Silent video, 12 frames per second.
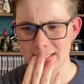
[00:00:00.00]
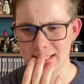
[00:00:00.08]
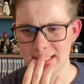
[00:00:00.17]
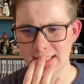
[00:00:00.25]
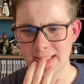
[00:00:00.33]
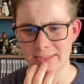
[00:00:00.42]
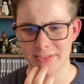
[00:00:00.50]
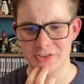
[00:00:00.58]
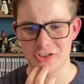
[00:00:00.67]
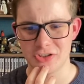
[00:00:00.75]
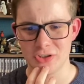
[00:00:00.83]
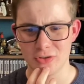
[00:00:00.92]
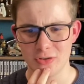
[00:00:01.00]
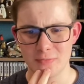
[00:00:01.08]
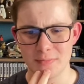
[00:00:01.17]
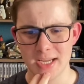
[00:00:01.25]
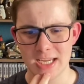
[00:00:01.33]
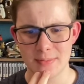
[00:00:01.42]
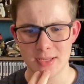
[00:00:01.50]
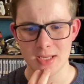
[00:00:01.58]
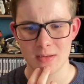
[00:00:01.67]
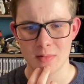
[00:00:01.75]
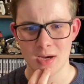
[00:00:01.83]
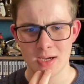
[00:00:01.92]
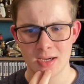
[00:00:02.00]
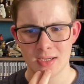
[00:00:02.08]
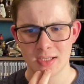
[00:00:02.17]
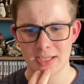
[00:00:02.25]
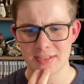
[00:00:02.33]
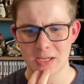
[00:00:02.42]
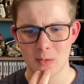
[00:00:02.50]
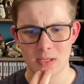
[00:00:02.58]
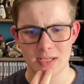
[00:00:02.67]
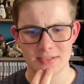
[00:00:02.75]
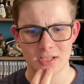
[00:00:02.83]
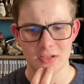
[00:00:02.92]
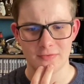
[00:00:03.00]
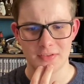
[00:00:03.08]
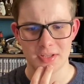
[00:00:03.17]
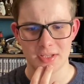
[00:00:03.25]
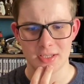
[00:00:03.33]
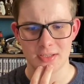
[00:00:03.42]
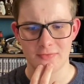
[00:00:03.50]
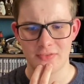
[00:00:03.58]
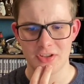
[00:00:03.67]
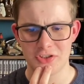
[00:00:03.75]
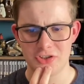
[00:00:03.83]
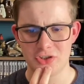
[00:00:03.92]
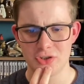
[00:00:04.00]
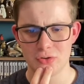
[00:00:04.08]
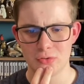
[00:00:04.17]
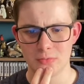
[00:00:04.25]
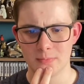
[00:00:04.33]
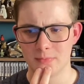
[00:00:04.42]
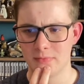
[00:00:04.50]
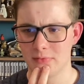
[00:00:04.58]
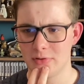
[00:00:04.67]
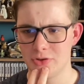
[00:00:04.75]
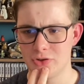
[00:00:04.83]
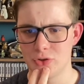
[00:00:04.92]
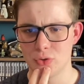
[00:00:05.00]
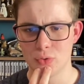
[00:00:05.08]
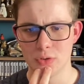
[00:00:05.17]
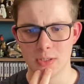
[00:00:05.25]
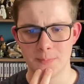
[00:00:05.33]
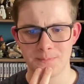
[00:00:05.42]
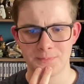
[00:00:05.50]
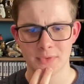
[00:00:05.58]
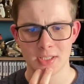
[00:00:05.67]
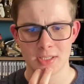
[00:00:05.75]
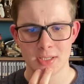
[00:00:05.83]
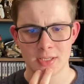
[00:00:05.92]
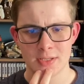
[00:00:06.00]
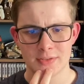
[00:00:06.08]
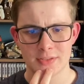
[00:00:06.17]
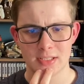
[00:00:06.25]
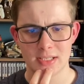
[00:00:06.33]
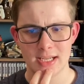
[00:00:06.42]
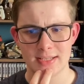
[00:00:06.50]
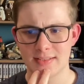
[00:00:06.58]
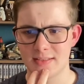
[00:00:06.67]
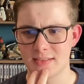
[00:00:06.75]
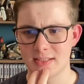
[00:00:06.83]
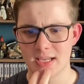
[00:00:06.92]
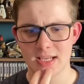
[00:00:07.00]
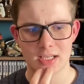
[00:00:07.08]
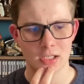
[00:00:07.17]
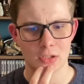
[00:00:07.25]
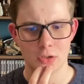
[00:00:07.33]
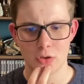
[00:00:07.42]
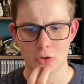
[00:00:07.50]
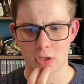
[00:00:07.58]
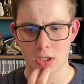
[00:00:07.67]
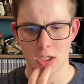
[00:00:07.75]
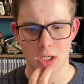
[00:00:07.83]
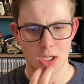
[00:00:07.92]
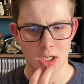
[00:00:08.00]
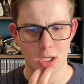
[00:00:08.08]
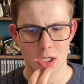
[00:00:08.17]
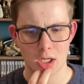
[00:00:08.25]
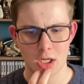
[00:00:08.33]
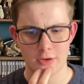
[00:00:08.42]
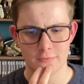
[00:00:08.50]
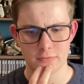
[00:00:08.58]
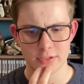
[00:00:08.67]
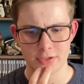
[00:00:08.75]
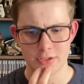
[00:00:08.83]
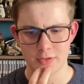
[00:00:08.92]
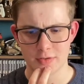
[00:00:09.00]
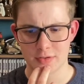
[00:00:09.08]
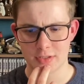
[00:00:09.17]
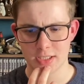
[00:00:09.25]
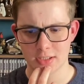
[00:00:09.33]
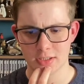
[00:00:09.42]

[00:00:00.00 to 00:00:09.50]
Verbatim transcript: uh, the Judoon, maybe. I tell you what, let's go for the for the Judoon, the Judoon. So let's take a look. Uh, if we just take